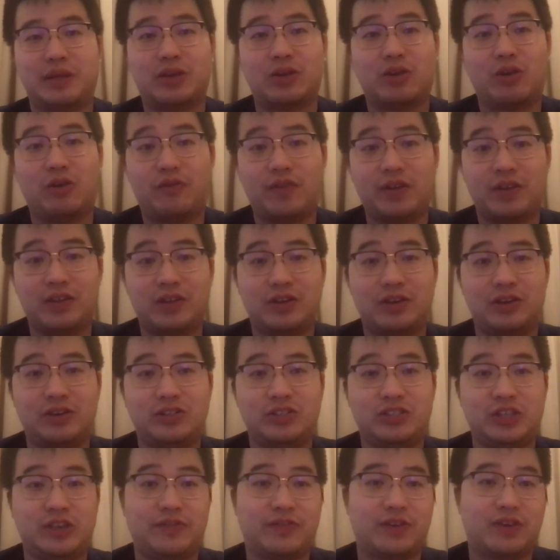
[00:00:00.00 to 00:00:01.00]
with my co-founder
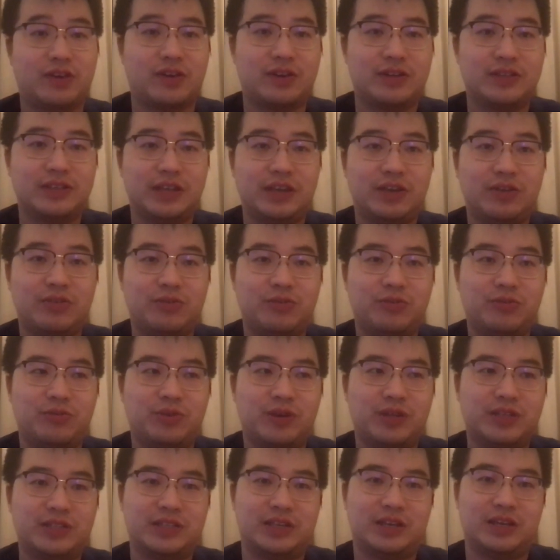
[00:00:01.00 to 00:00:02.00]
Jeff Garzik, who
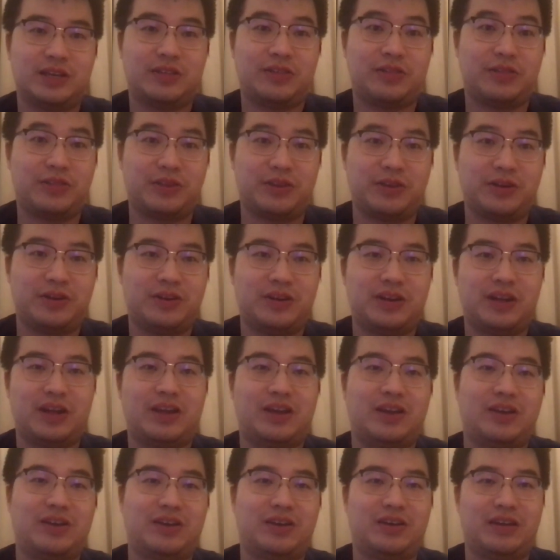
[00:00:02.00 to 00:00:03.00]
was a third
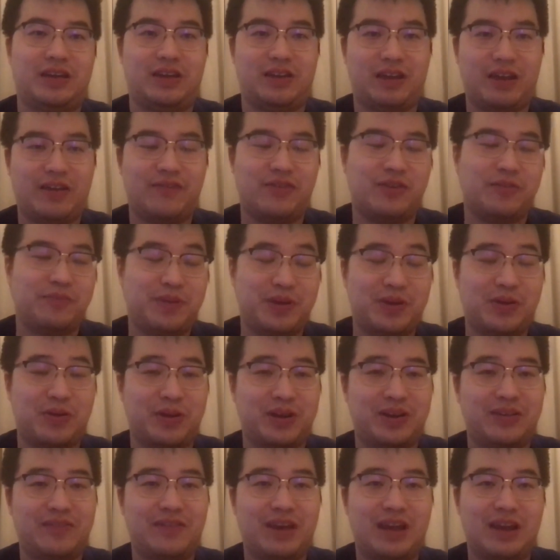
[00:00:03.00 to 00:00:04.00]
uh, ever
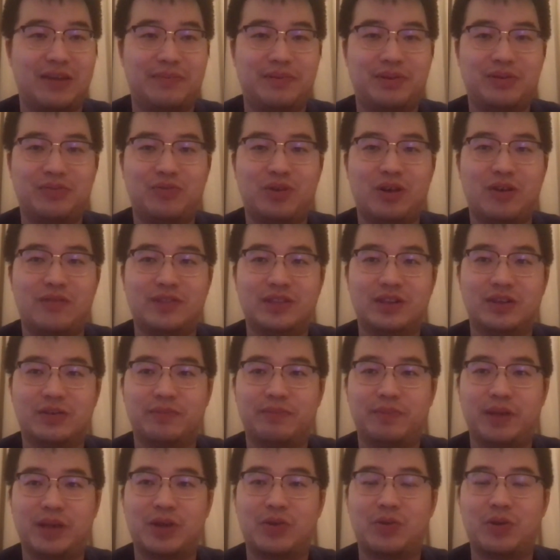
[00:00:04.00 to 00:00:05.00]
Bitcoin developer, one of the
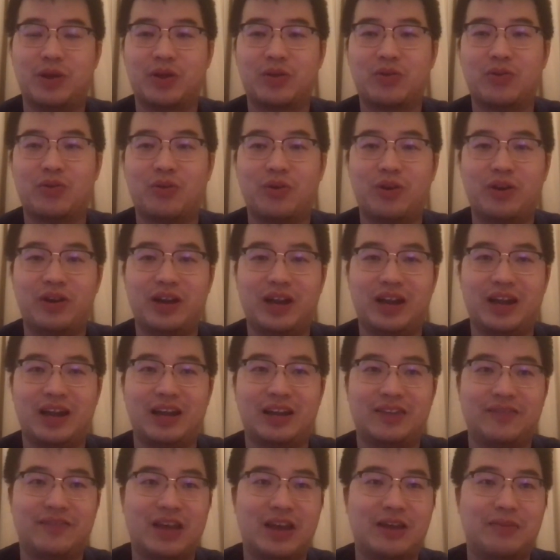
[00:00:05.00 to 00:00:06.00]
Bitcoin Core
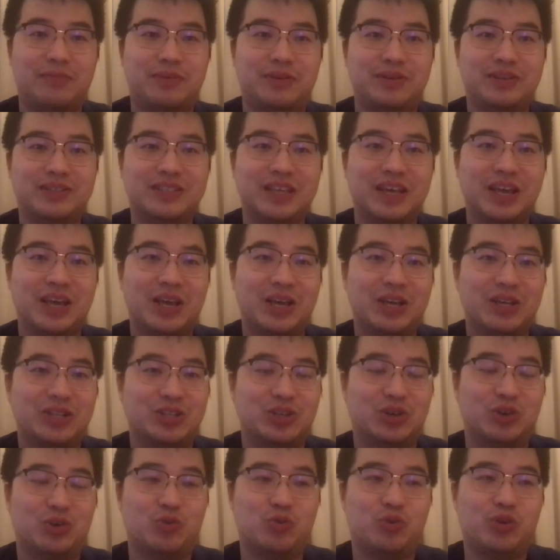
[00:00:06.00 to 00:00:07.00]
uh, developers.
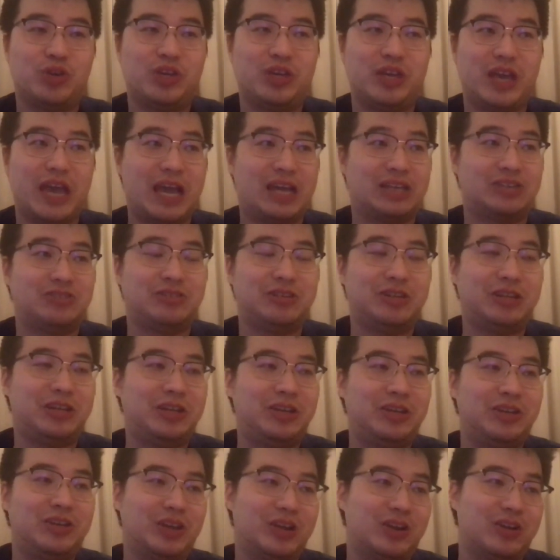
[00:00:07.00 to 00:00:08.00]
So we
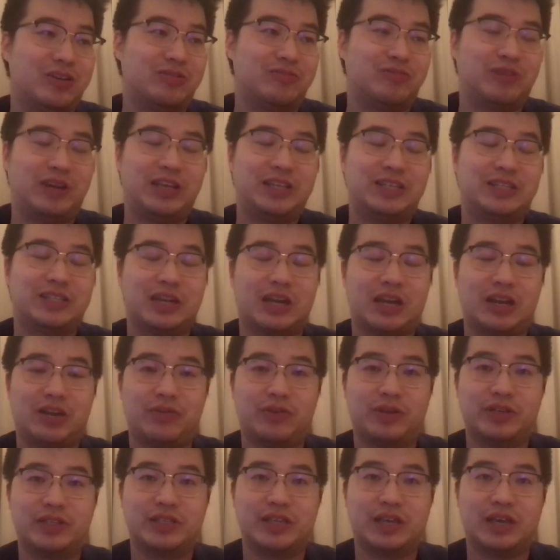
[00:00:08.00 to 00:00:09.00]
actually uh, really
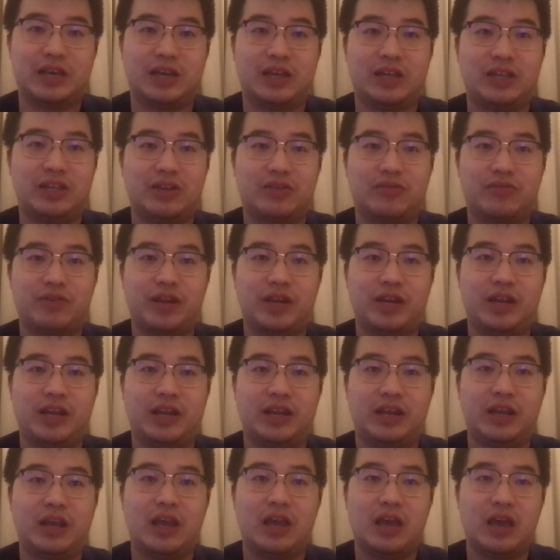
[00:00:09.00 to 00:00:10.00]
started with uh,
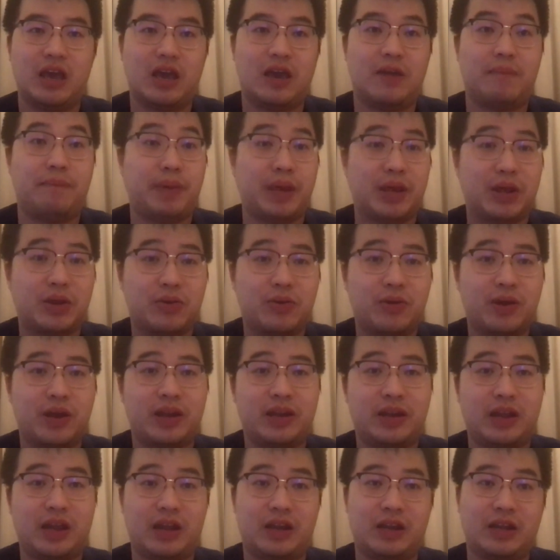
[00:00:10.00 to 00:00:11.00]
integrating
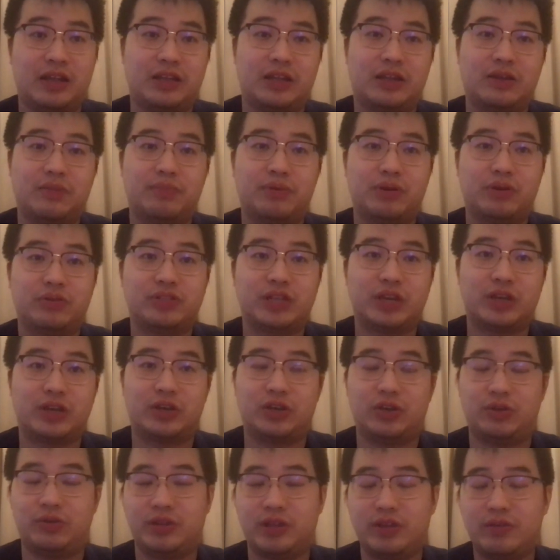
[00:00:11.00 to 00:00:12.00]
Bitcoin and another
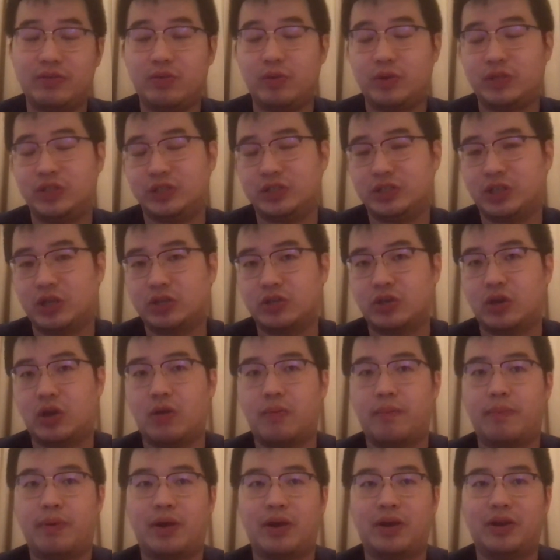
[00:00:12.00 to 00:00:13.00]
project, Qtum, which is also
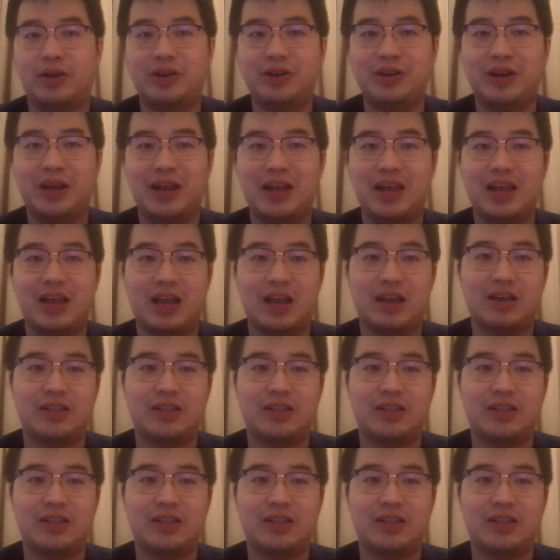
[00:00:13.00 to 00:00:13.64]
our partner.